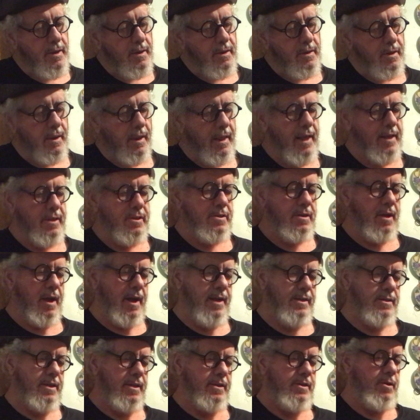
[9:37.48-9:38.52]
that
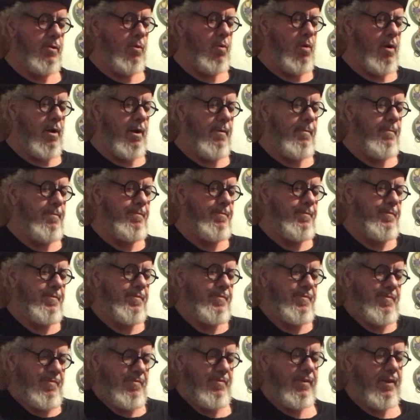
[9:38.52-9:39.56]
size that you want,
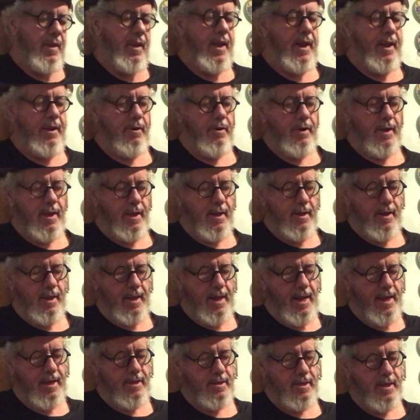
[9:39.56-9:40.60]
and you're getting the
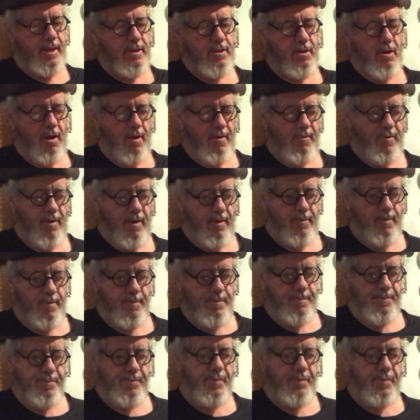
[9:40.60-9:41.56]
excess off of them.